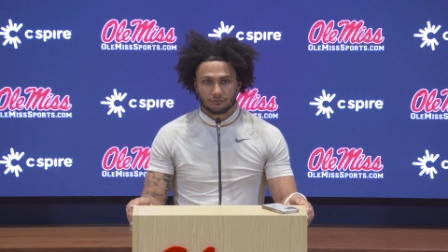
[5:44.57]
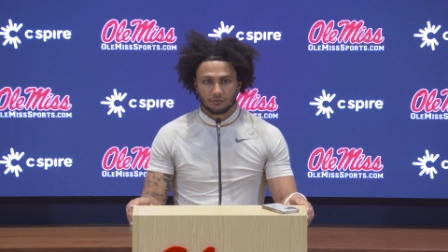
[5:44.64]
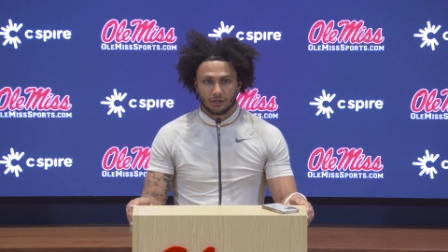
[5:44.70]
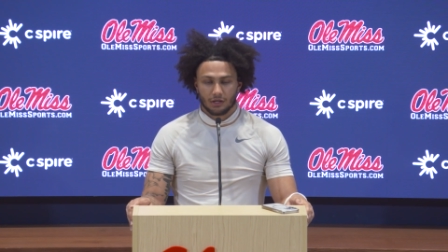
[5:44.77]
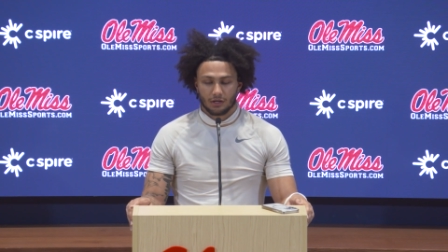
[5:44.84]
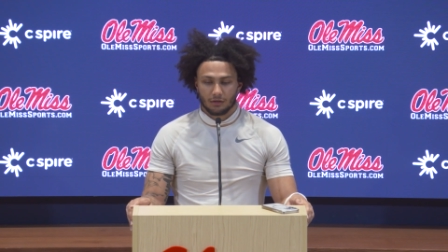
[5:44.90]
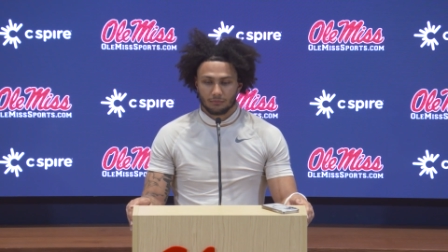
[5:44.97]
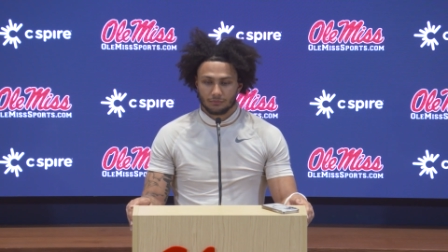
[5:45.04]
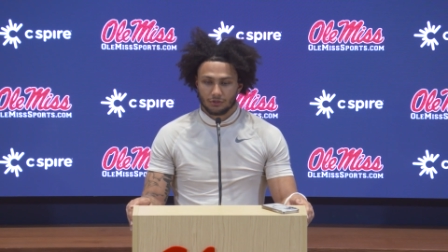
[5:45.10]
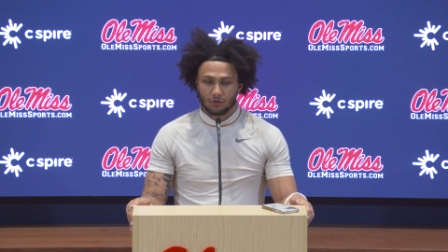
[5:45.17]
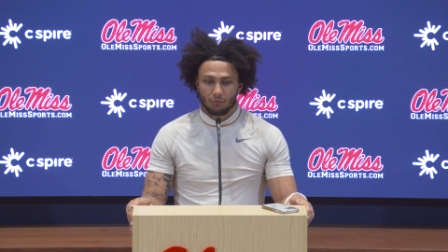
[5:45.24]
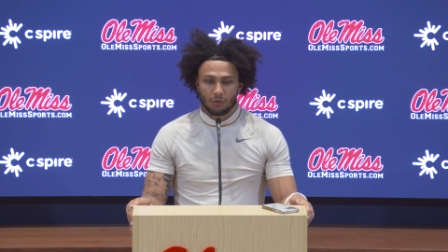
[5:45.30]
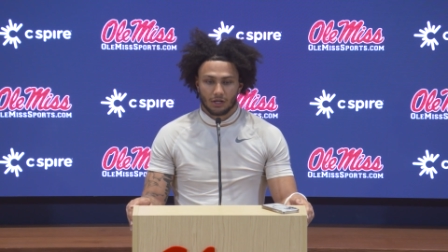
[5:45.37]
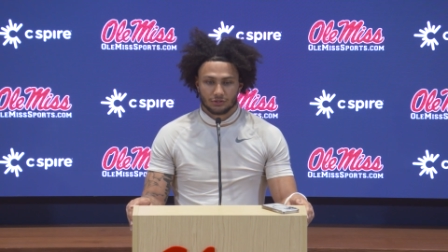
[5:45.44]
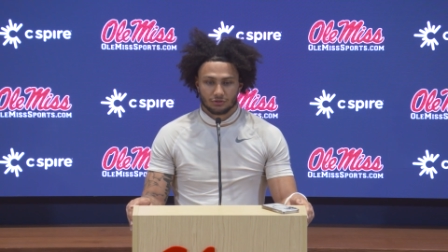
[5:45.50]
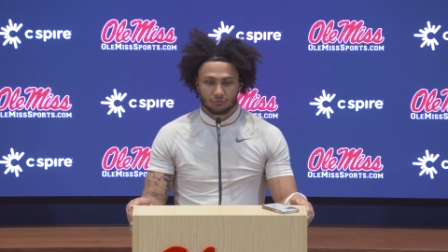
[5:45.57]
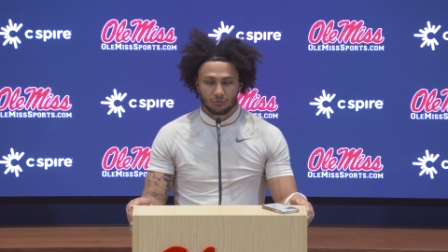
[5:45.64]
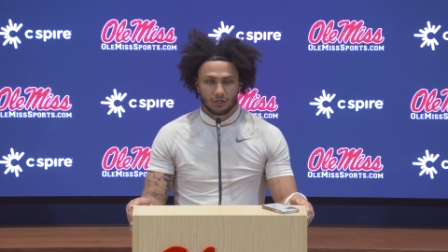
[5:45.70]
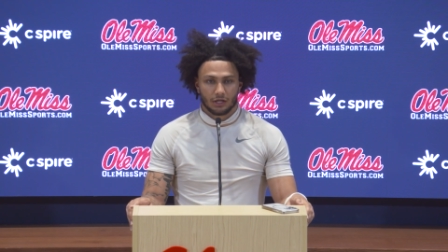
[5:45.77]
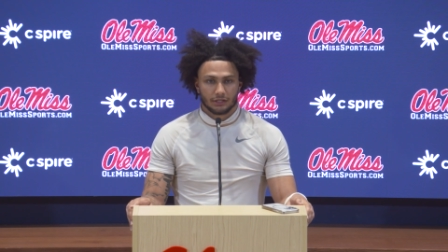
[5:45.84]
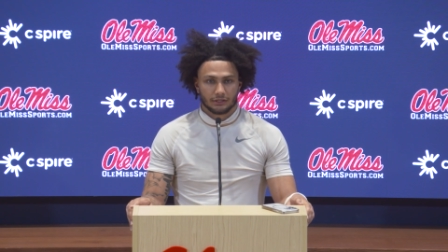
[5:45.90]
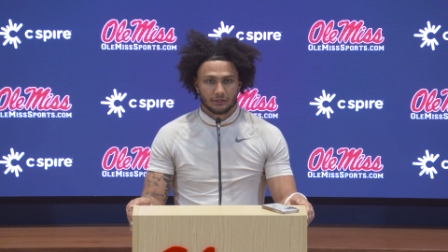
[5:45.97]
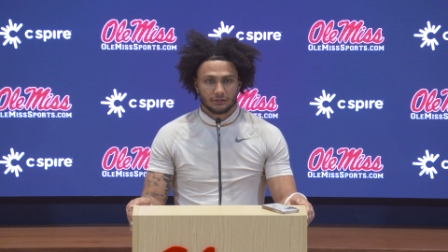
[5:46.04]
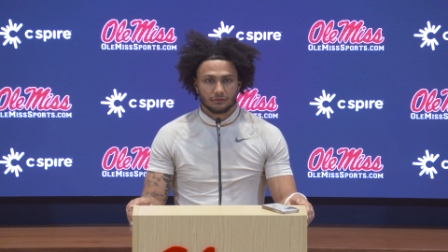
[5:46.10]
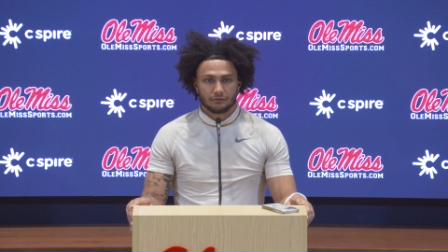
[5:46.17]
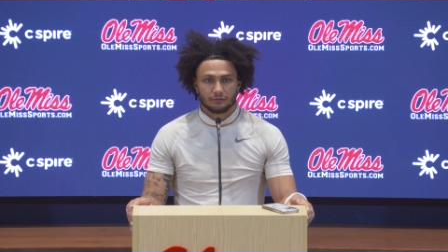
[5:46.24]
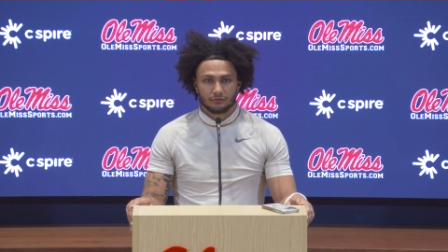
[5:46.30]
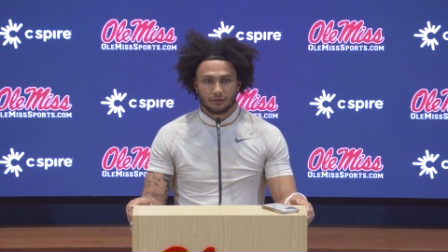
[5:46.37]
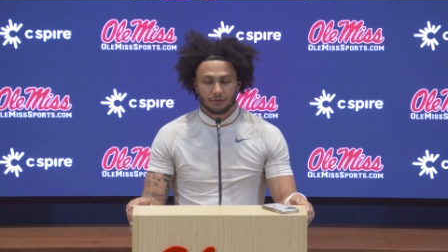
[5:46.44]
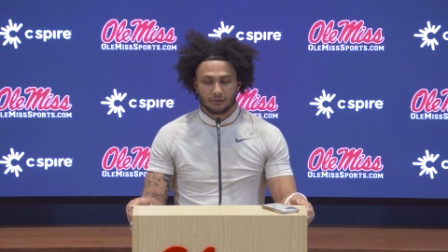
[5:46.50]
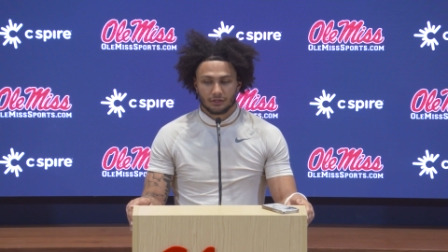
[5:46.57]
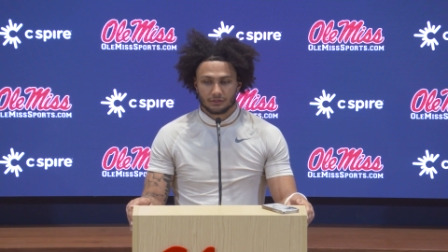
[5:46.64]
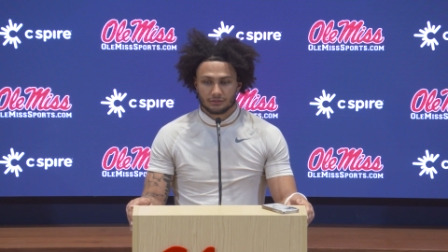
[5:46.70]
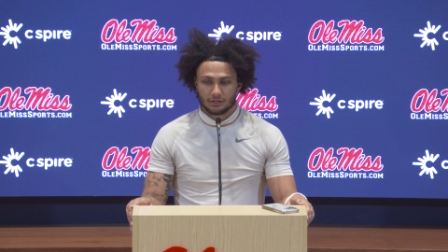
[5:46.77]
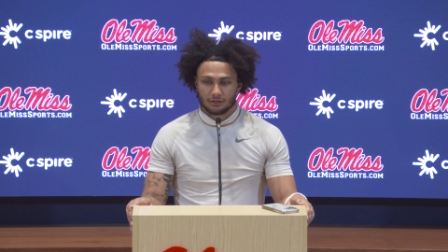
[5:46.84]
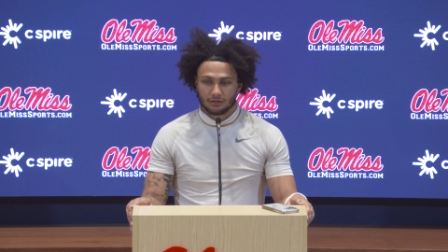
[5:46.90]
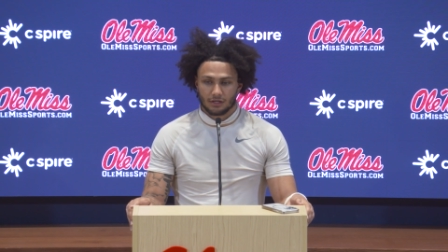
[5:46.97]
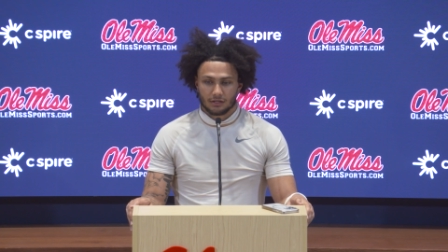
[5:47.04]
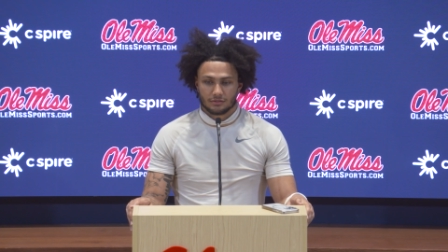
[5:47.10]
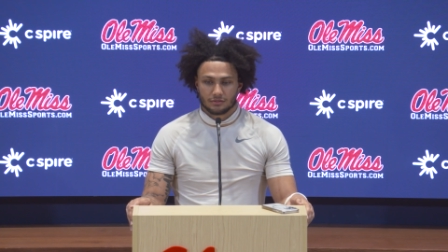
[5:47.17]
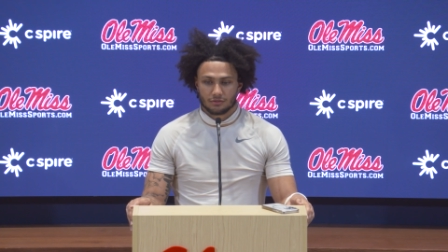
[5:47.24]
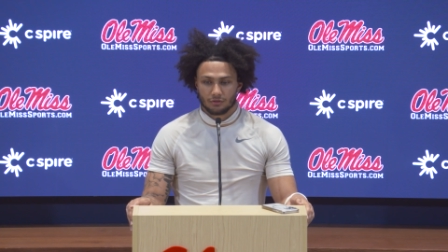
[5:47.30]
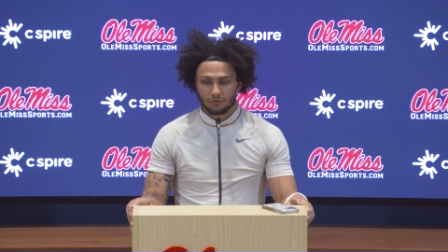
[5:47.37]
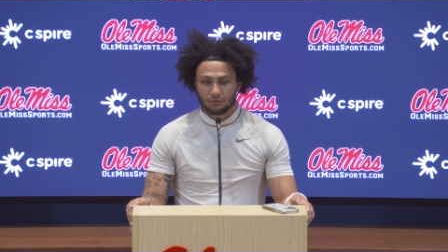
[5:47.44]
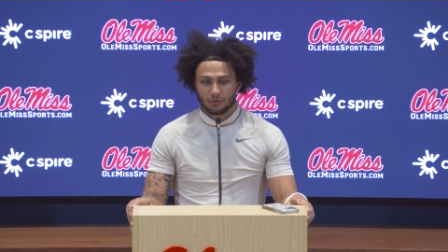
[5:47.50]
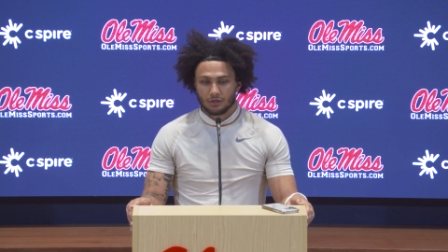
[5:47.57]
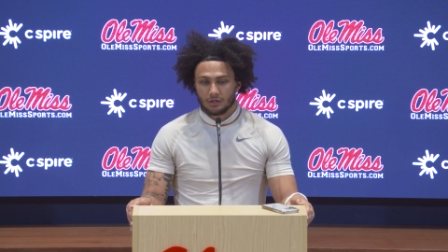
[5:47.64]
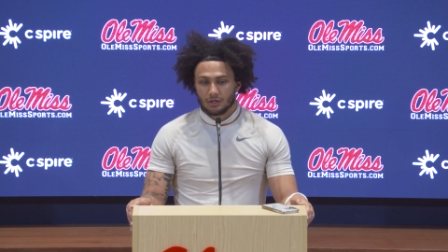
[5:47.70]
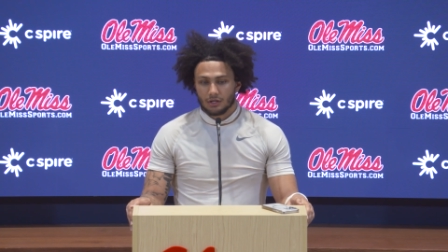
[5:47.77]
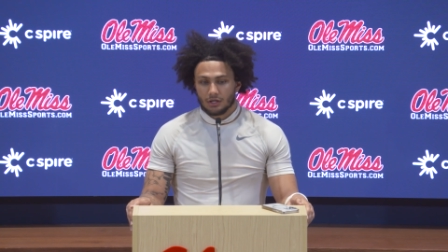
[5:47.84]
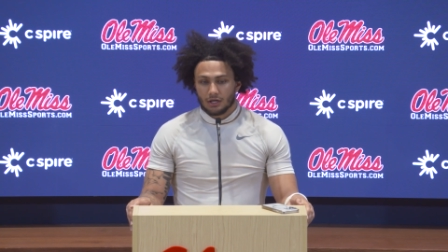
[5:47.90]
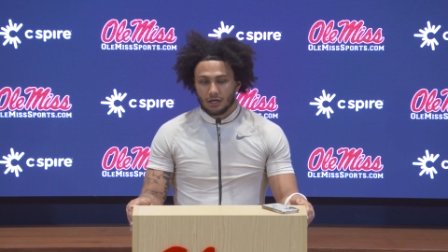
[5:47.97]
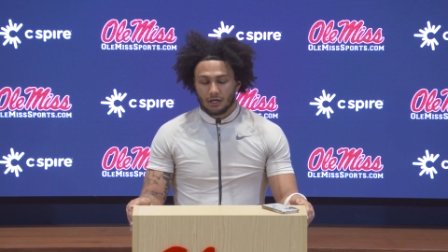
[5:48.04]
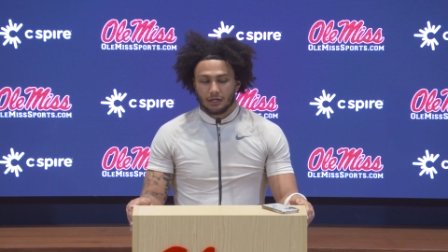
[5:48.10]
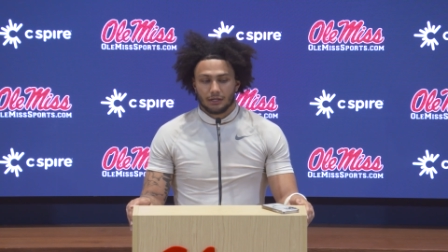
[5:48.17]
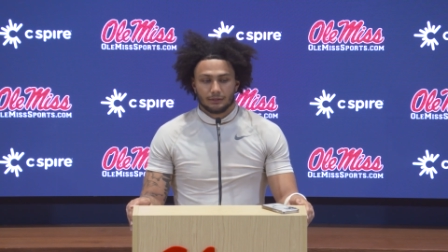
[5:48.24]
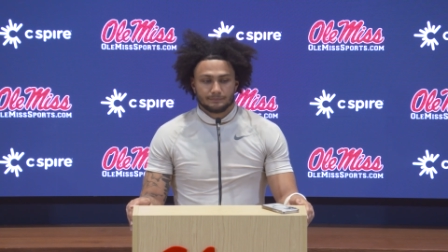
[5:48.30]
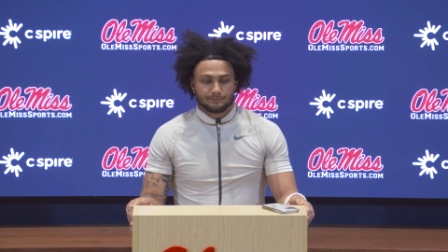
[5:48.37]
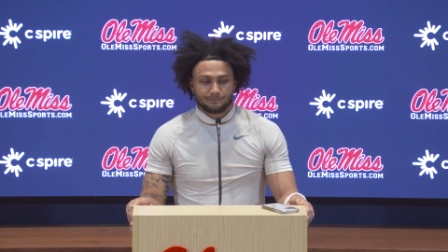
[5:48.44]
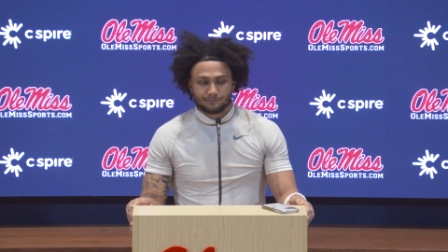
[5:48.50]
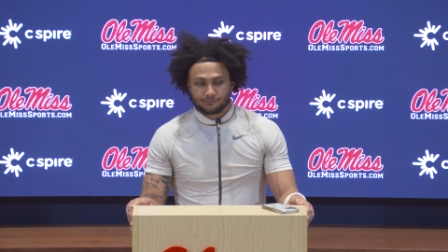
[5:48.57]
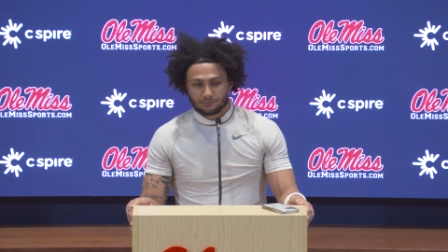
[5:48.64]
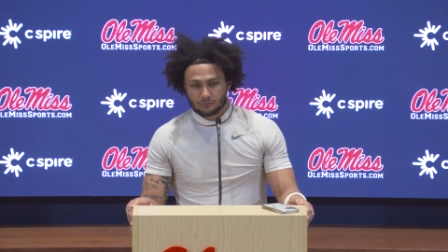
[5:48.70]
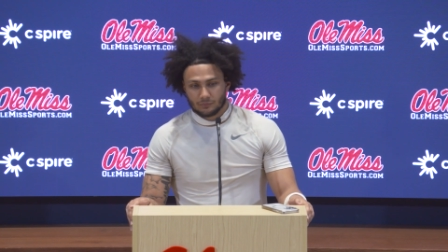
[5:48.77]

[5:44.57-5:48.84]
um, you know, watching what I eat and things like that. So um,